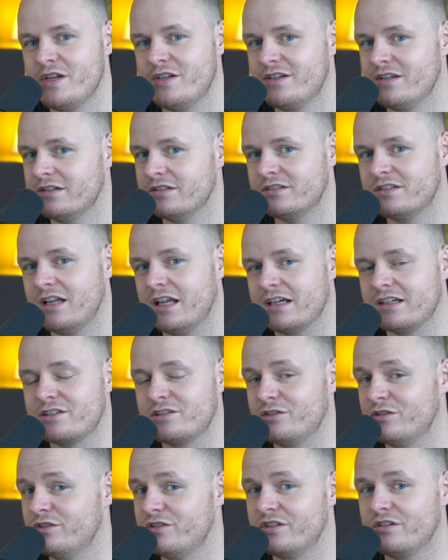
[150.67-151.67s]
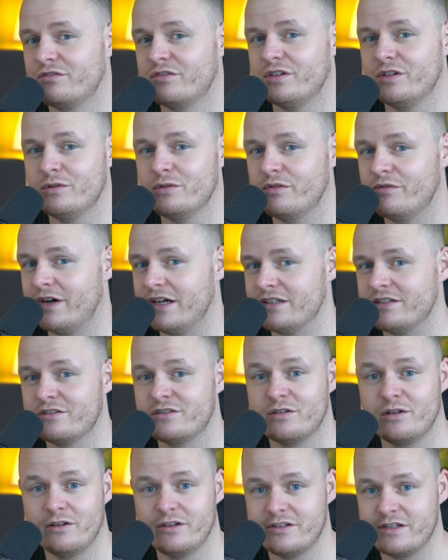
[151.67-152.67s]
It's less like searching for new devices
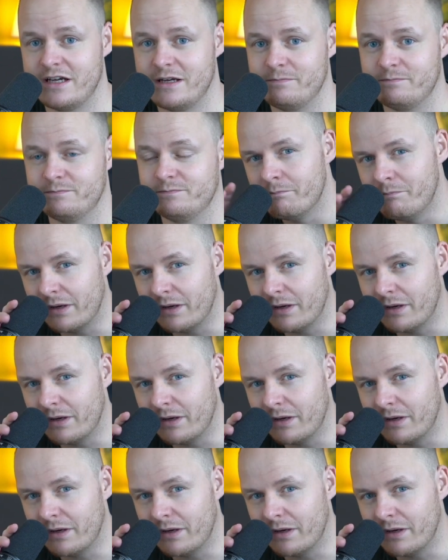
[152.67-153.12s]
all the time.